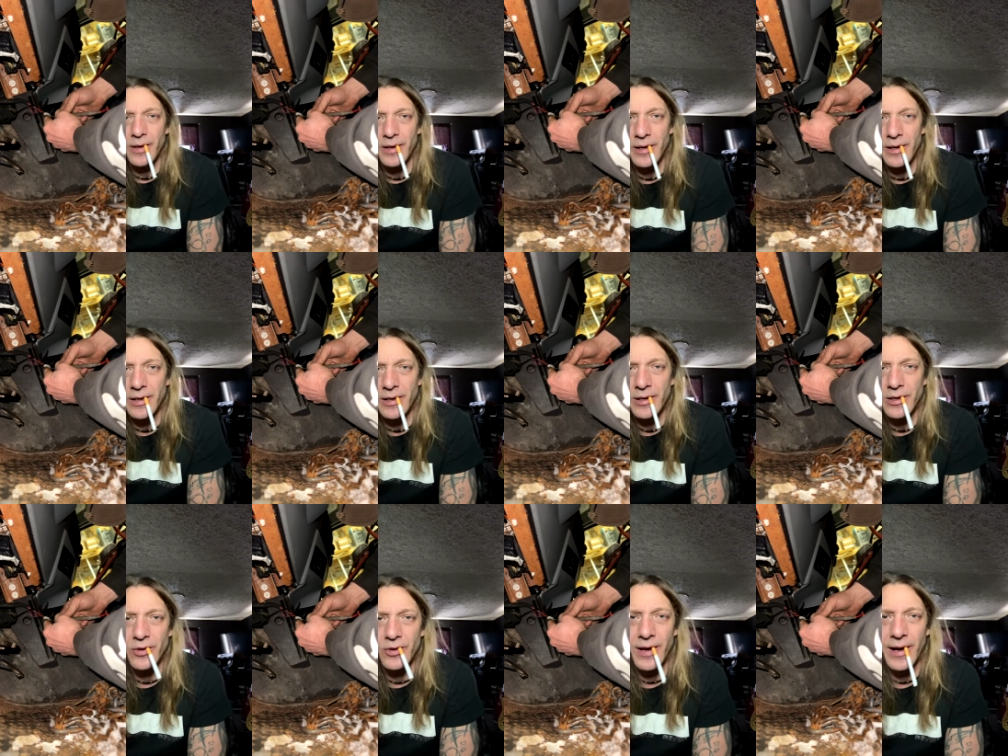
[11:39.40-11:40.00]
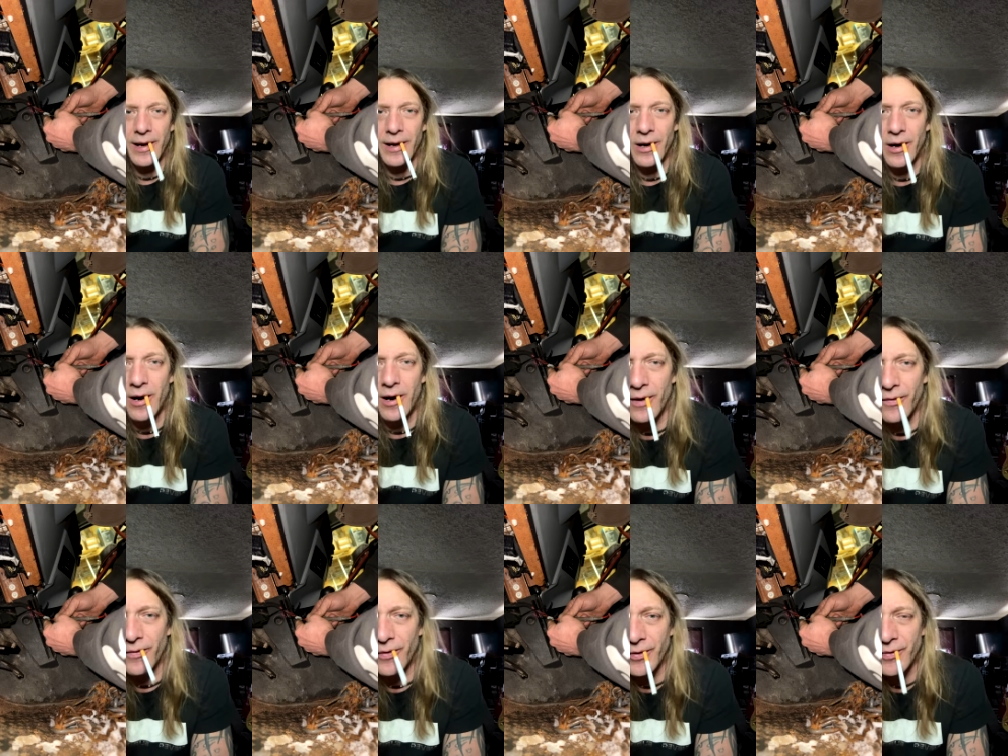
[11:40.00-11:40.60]
And you got
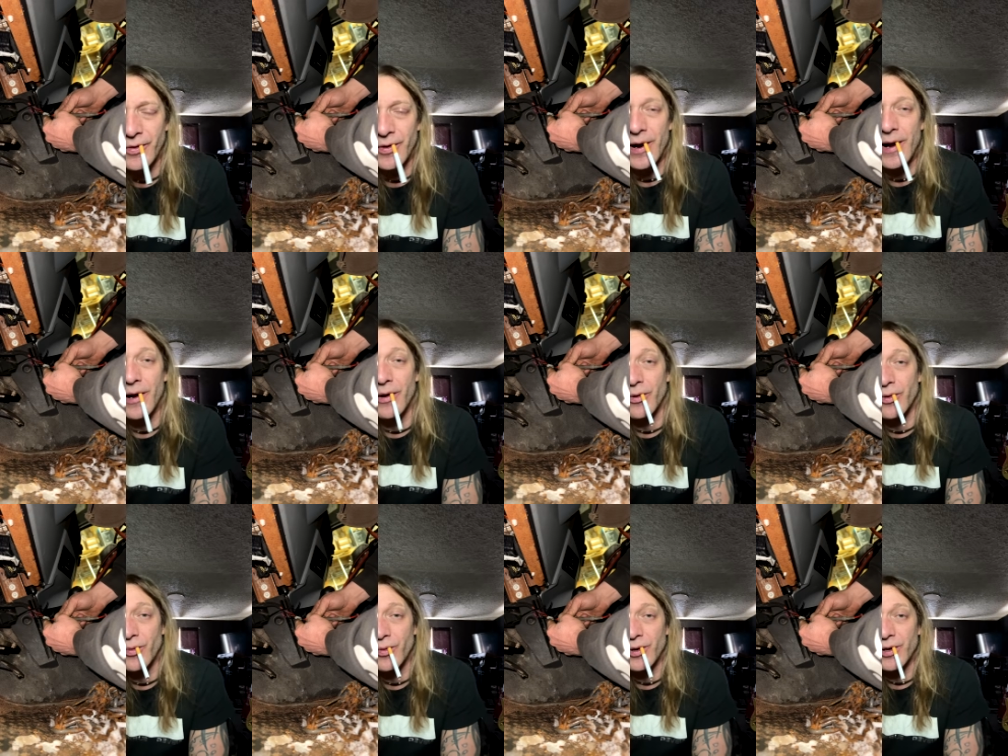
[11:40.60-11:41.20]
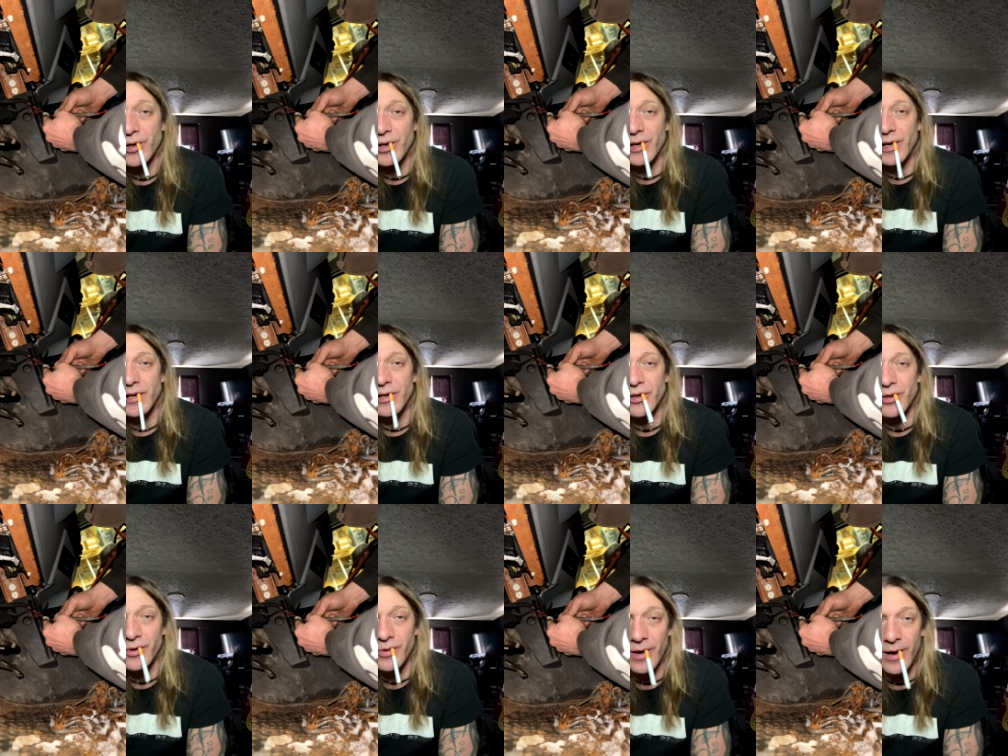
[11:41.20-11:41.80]
off of ground. Where are you getting
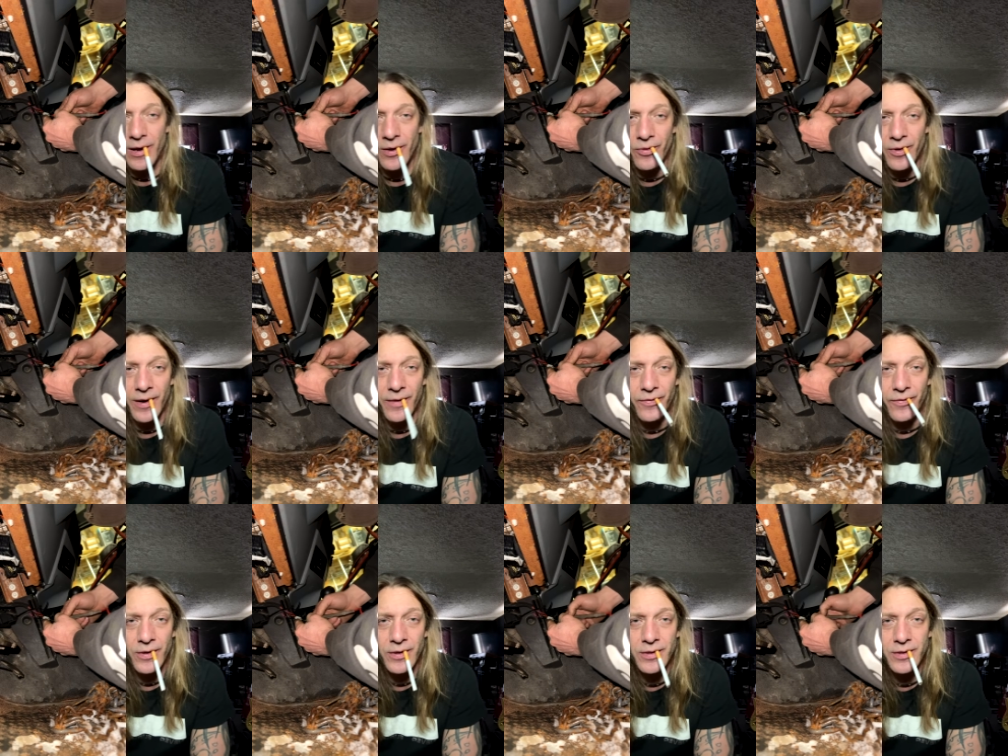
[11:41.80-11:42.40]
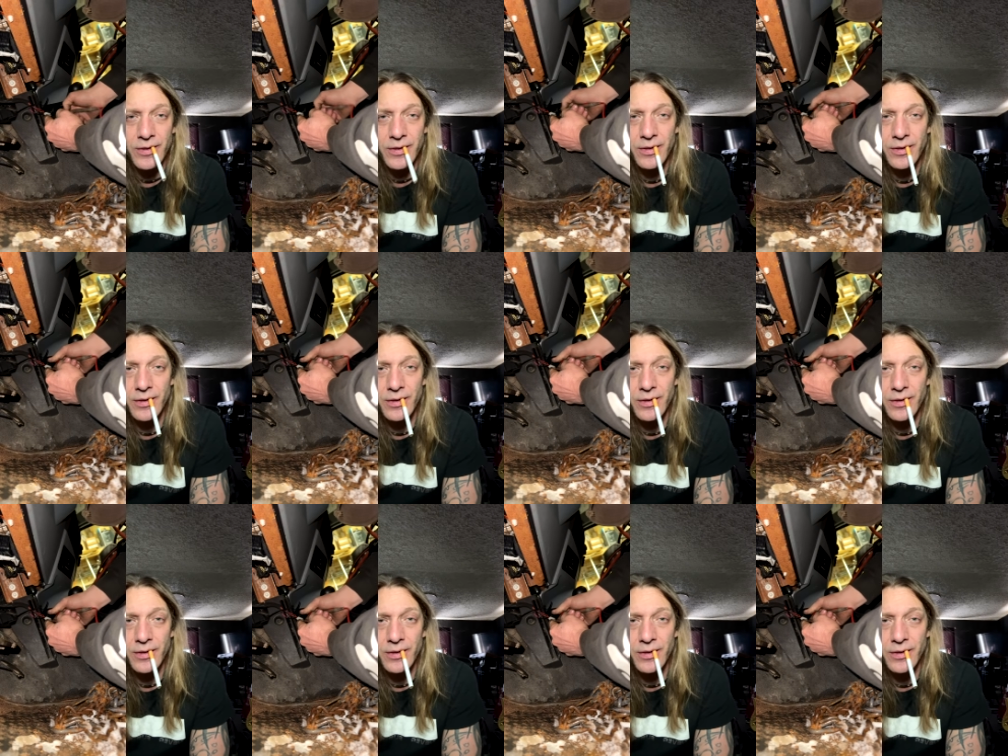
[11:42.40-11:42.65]
your ground reference?